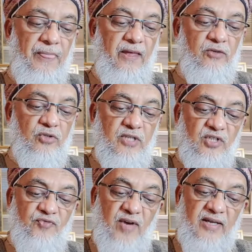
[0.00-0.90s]
So
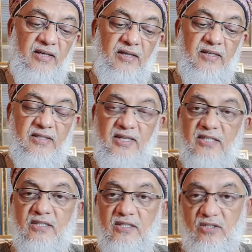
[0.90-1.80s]
this final
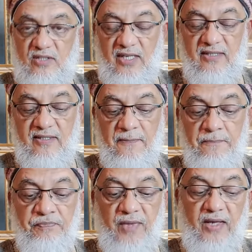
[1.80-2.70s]
test is death,
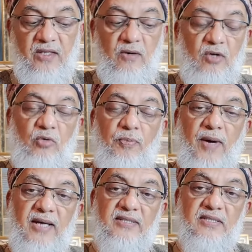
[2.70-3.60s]
and the one who
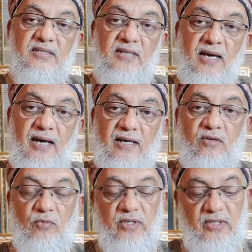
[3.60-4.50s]
passes
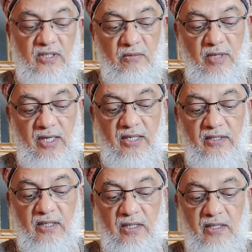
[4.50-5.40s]
that with iman
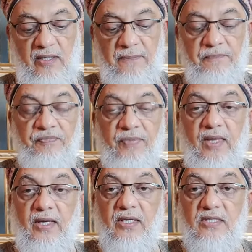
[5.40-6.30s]
and yaqeen
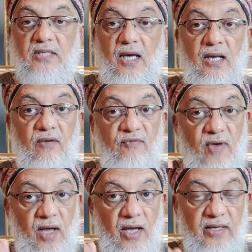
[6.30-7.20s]
is
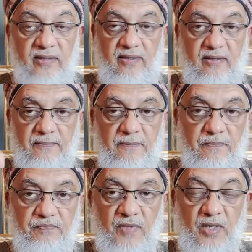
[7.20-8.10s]
al-faiz.
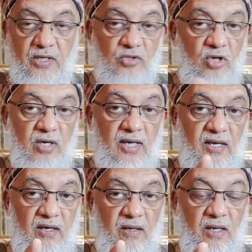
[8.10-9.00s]
He is not
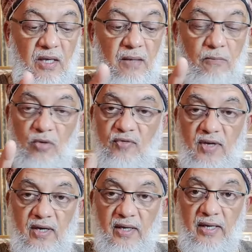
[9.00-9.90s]

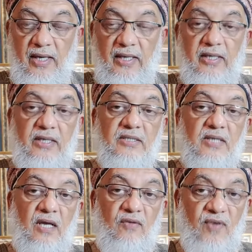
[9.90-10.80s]
al-muflih, he is
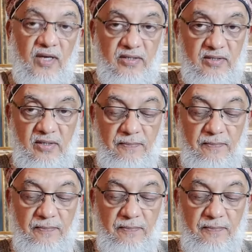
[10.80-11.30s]
al-faiz.